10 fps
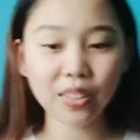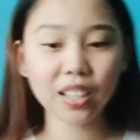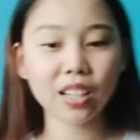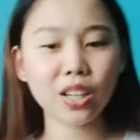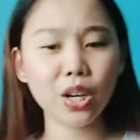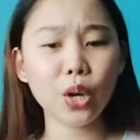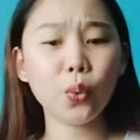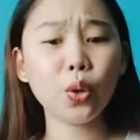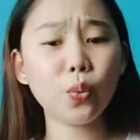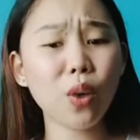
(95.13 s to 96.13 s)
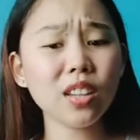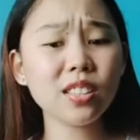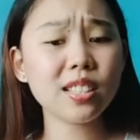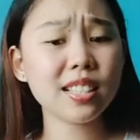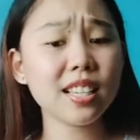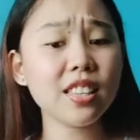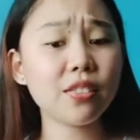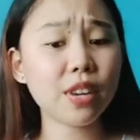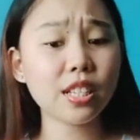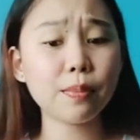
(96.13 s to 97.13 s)
We want to see the Raspberry
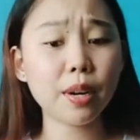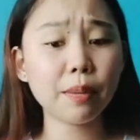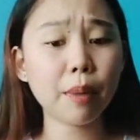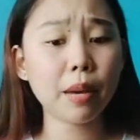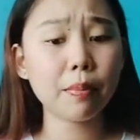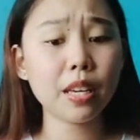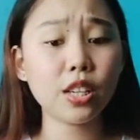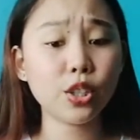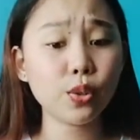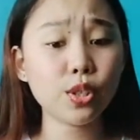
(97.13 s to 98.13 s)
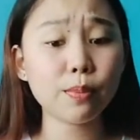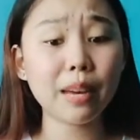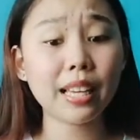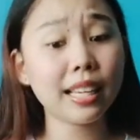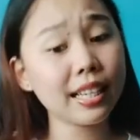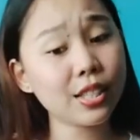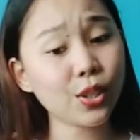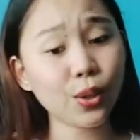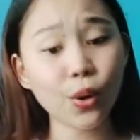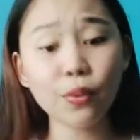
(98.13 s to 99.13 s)
Pi being used by kids all over the
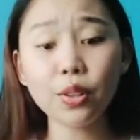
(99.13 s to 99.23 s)
world